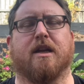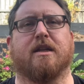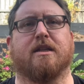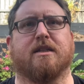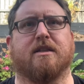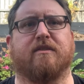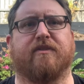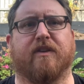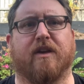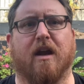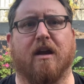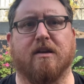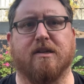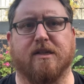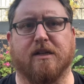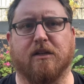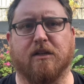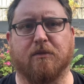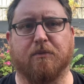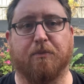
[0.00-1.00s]
I did for
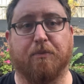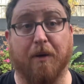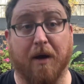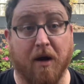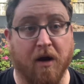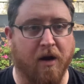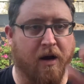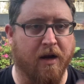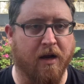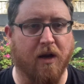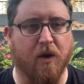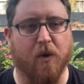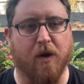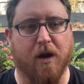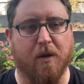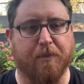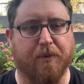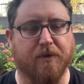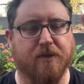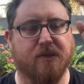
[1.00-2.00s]
Carousel, barring going
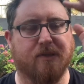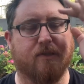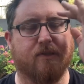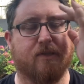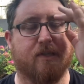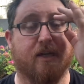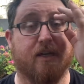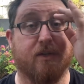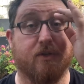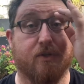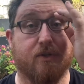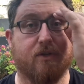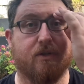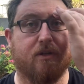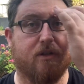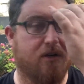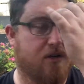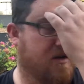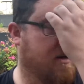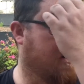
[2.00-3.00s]
up on stage
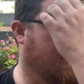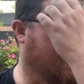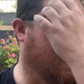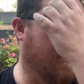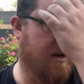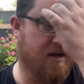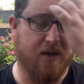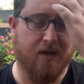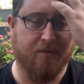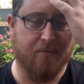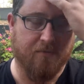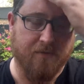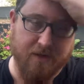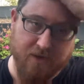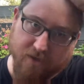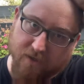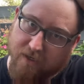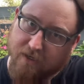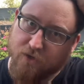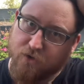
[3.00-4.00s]

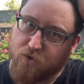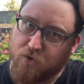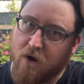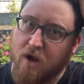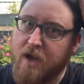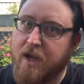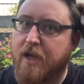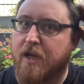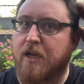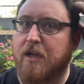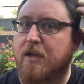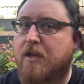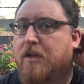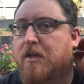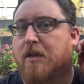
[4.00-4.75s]
and drying,